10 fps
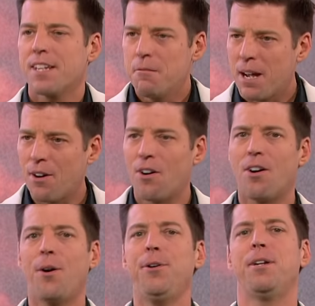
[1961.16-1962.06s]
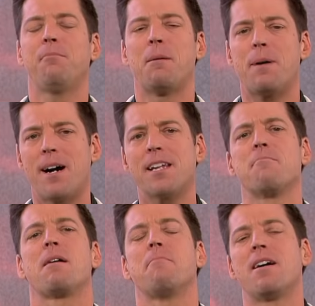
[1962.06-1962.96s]
in my heart and my body
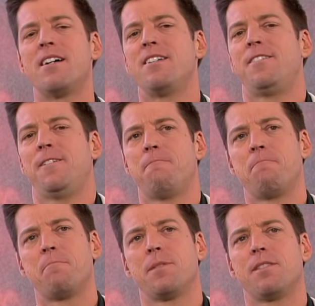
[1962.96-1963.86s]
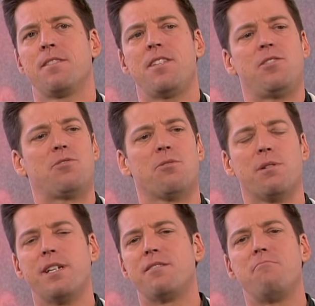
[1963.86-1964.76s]
and my mind these
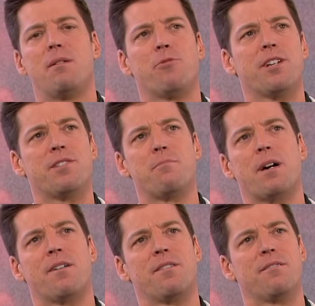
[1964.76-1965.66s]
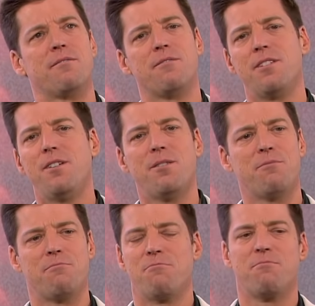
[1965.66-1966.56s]
stories and memories about, you
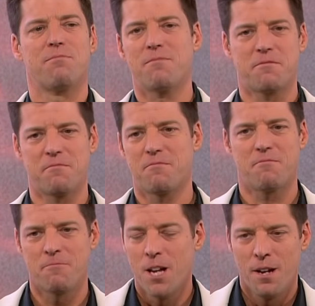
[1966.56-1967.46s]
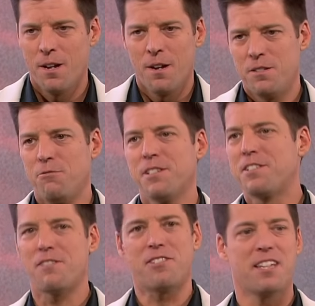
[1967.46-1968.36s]
know, doing
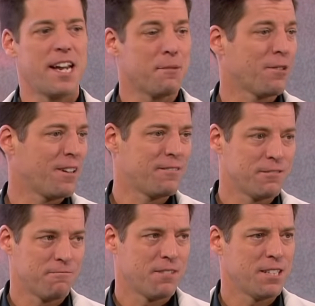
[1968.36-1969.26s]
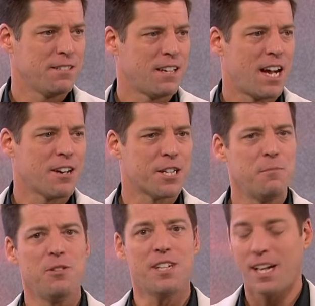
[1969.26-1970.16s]
stuff on camera and how to
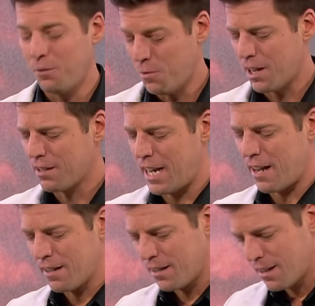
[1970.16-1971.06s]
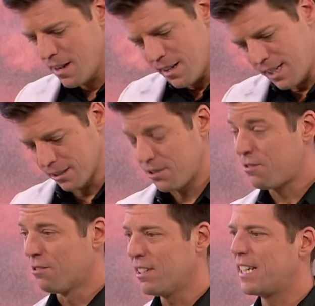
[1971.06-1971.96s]
communicate well and how to tell a
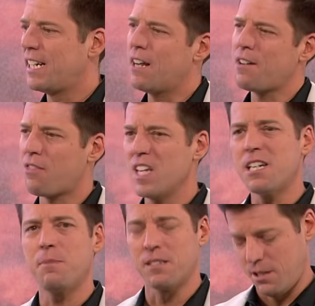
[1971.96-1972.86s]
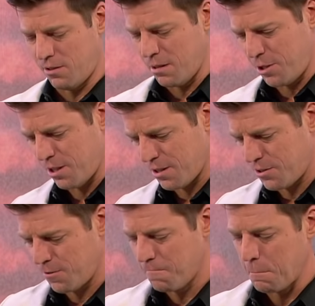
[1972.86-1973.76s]
story and how to think about the scriptures.